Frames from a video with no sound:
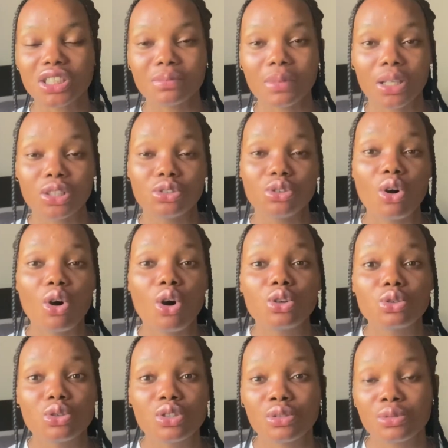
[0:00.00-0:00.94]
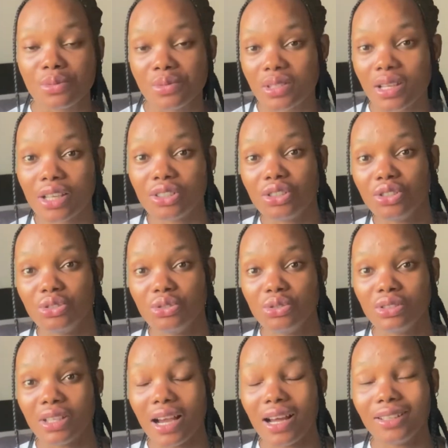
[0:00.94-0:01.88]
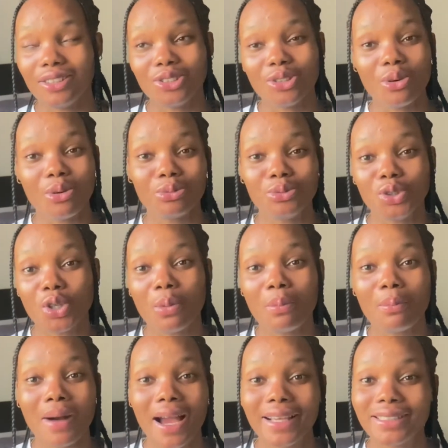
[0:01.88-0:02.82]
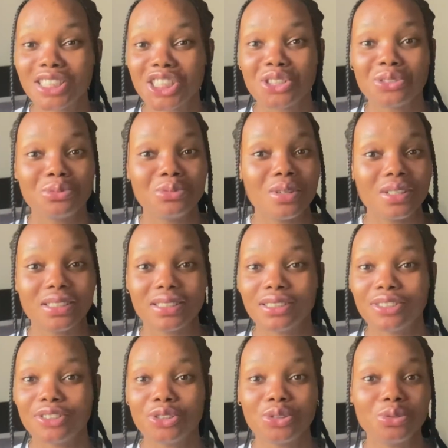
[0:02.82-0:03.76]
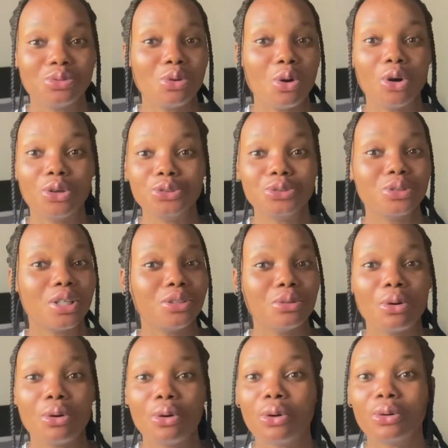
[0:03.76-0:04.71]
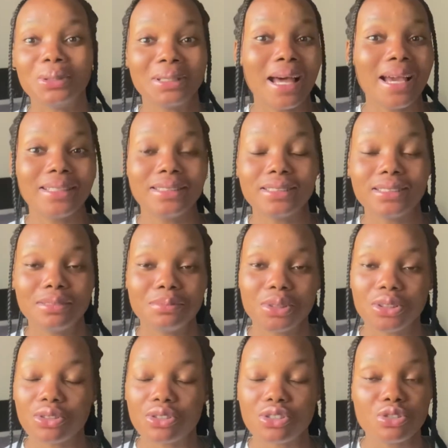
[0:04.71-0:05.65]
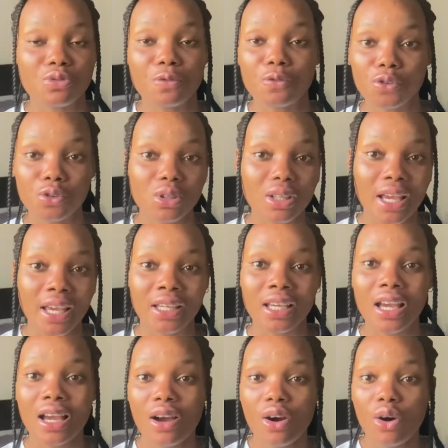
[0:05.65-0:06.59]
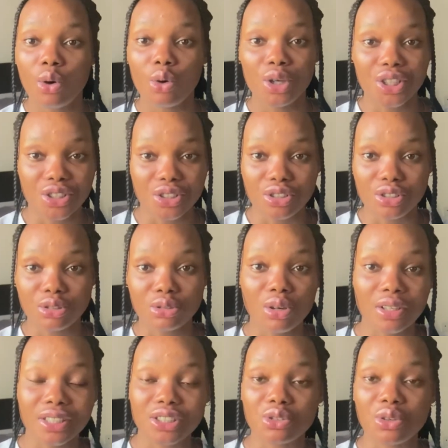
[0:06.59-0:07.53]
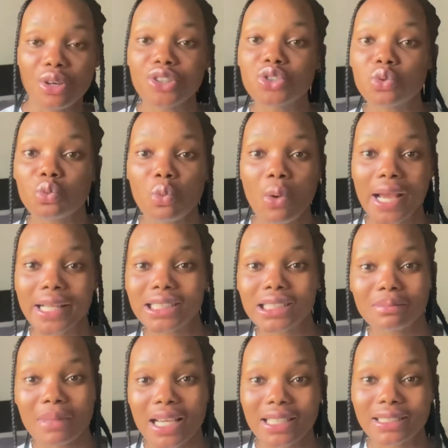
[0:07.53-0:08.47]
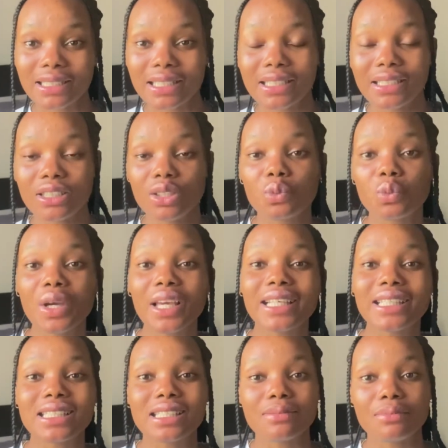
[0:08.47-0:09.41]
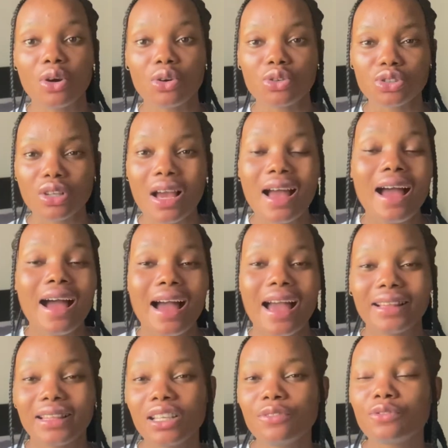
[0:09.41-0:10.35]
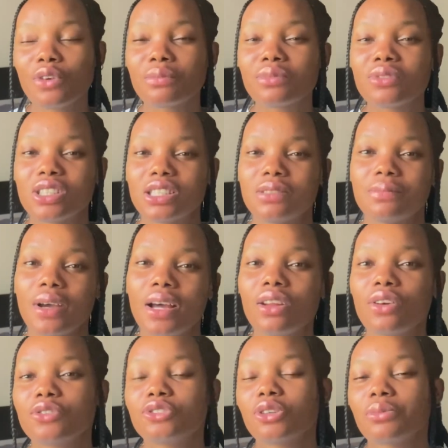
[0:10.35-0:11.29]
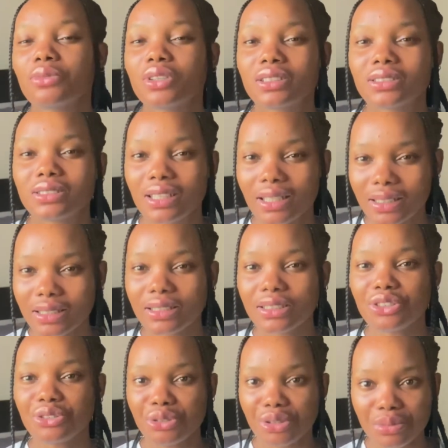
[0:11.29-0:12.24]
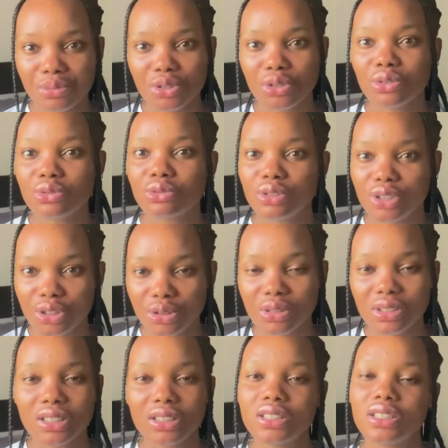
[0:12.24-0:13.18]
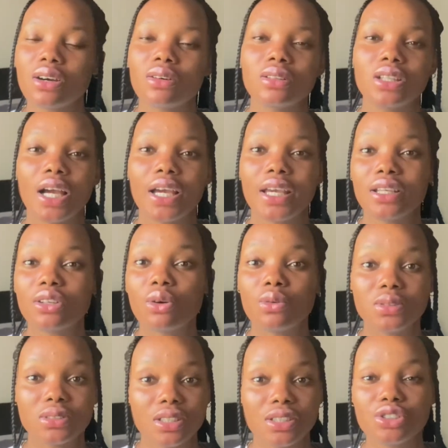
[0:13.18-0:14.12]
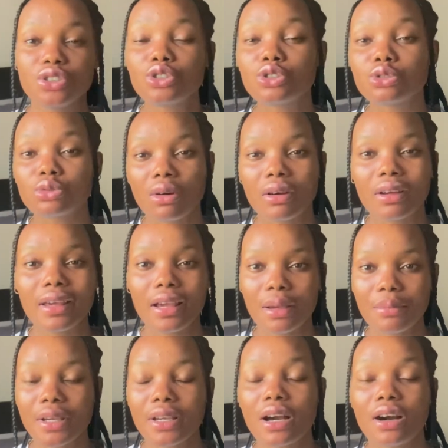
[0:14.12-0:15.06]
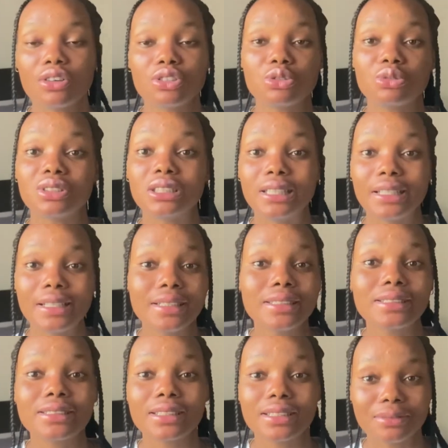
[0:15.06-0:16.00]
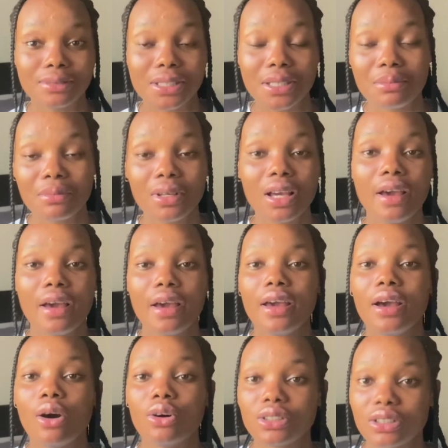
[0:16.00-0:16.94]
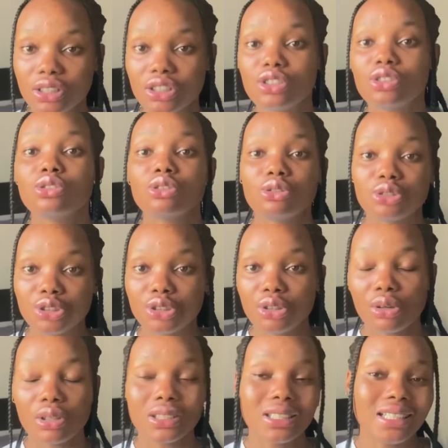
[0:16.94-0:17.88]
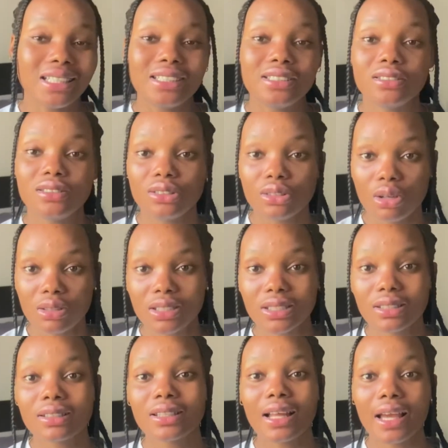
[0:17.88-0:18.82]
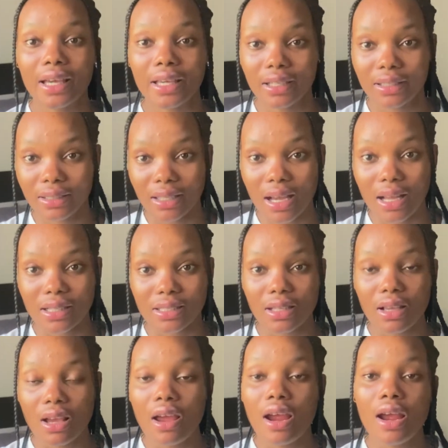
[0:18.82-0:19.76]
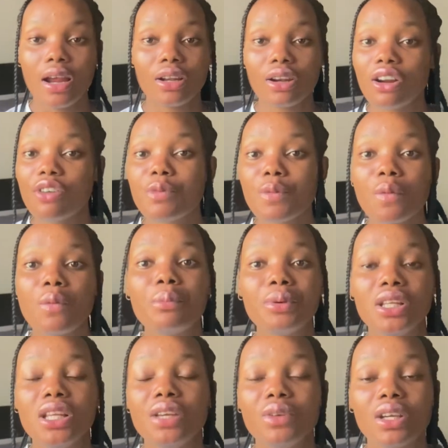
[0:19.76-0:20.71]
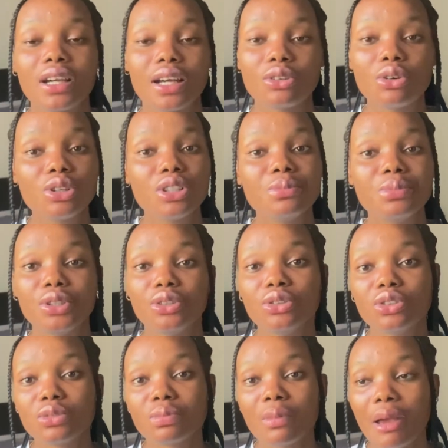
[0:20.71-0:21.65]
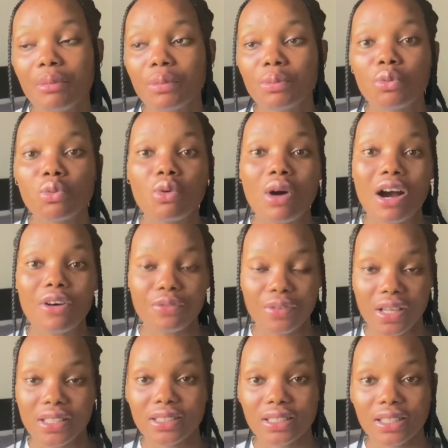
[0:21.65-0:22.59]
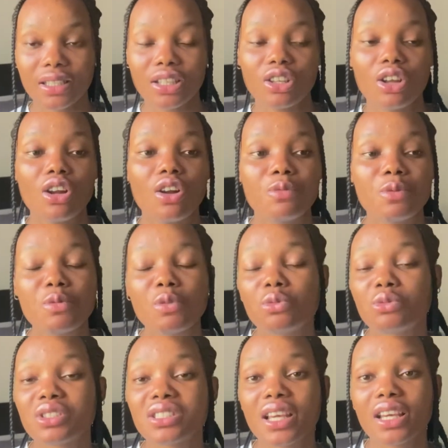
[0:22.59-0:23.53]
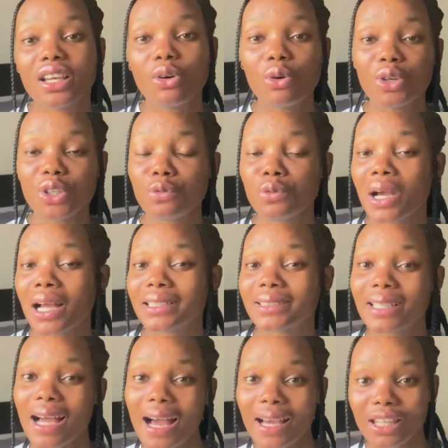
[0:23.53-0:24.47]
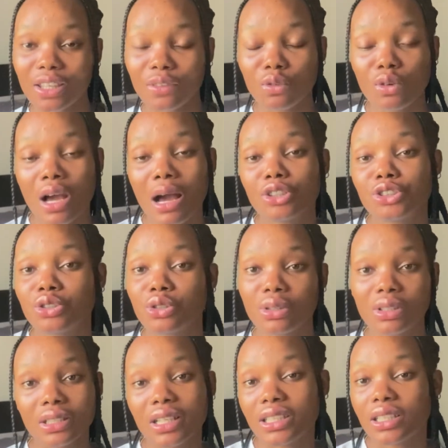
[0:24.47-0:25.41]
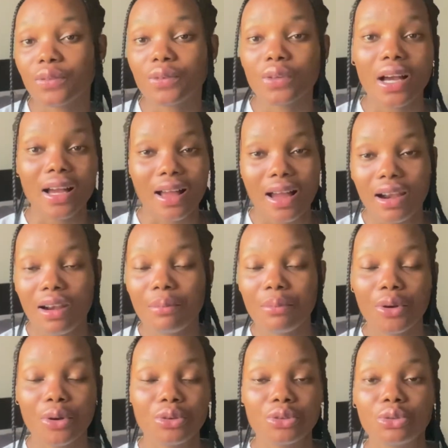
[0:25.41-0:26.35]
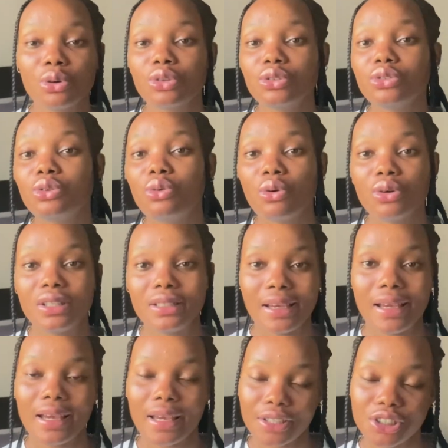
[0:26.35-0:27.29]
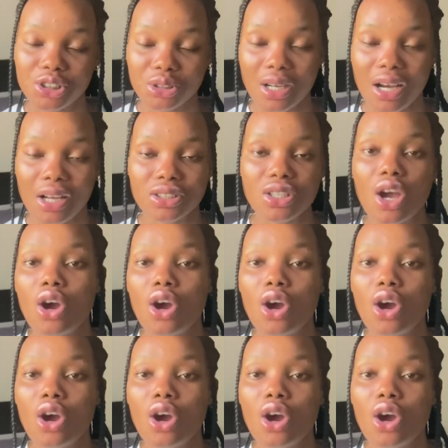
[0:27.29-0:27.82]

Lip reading: mark. You know, all those creams that you use and your mind is racing to 100 or 90 because you feel like, oh, it is strong, it's going to whiten my skin. The way it smells, I think from the smell of some certain creams, you could literally tell that it contains strong chemicals. So this cream, this lotion is not like that. A lot of people believe it can only be used by people who have fair skin. A lot of people will say, oh, if you are dark, if you are chocolate, if you are caramel, don't go near extract,